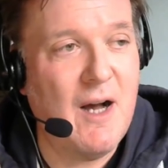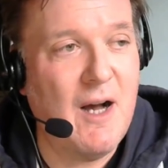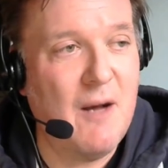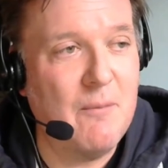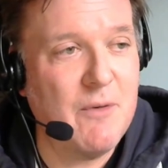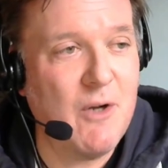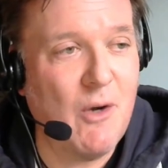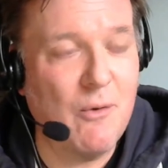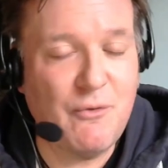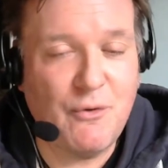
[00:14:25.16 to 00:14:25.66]

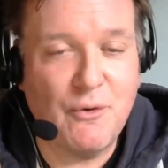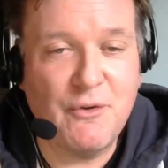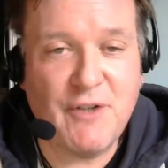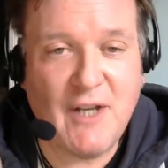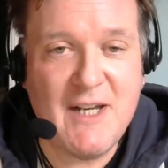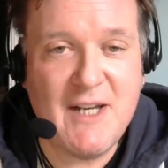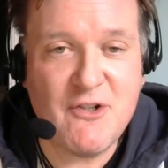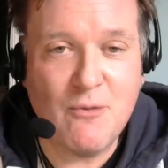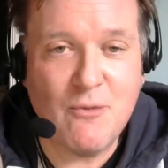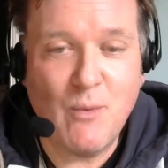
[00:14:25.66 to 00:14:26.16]

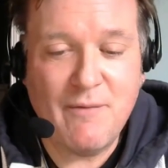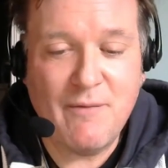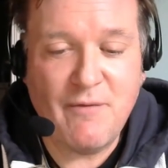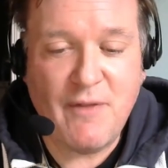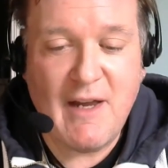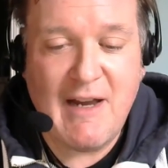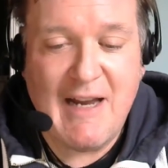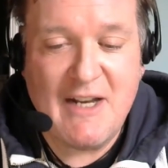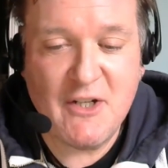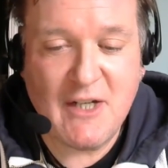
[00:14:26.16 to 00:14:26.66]
consultation with
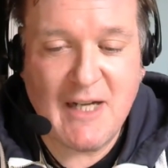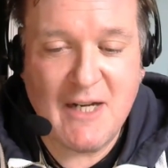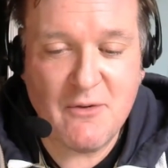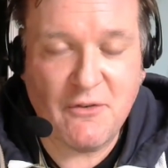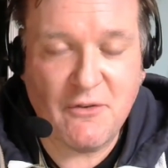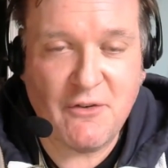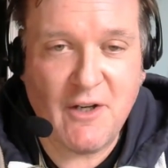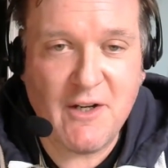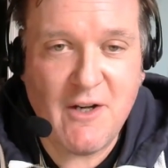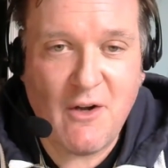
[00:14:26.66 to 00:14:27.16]
their educational
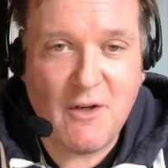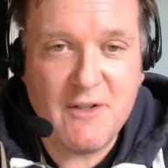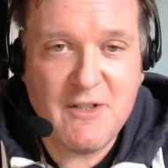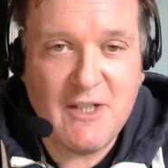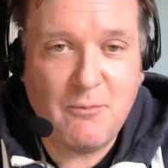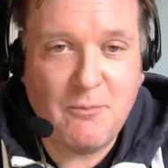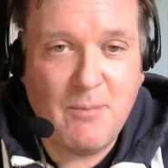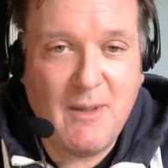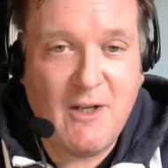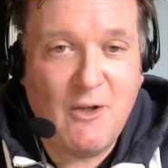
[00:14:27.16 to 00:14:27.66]

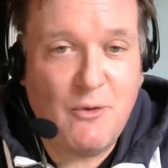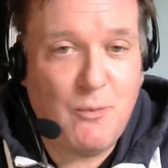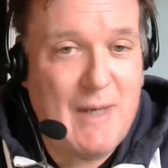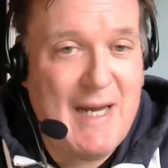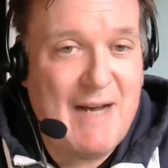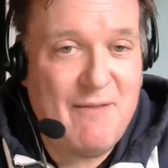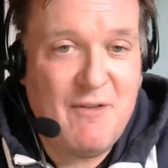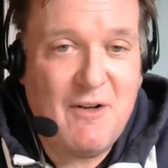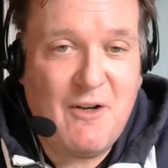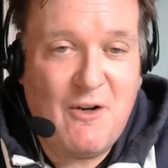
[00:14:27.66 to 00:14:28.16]
psychologist because we
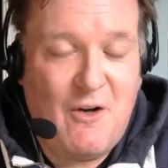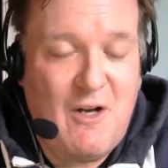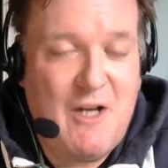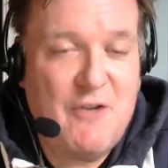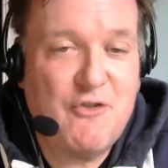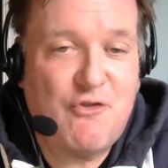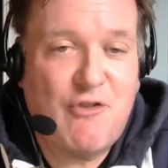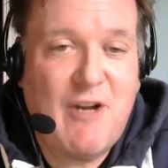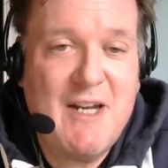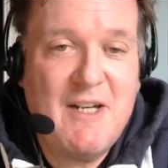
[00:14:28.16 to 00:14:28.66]
haven't got a
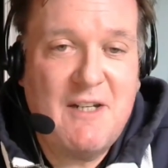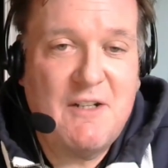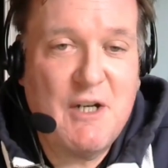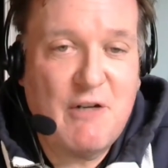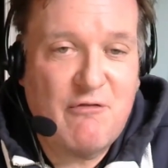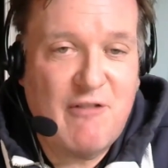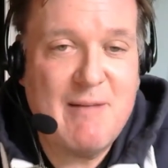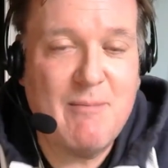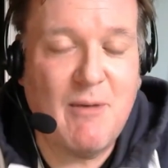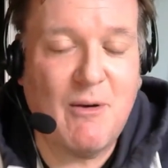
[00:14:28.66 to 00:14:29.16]
traded
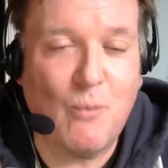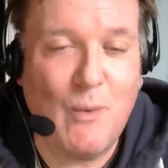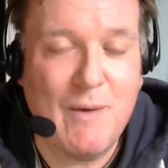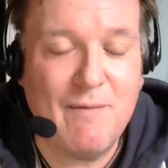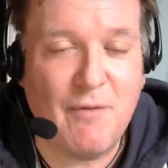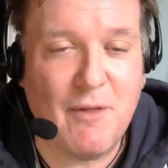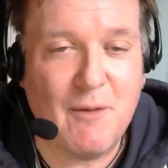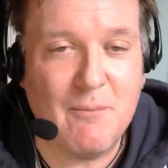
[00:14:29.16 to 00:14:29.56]
agreement with them.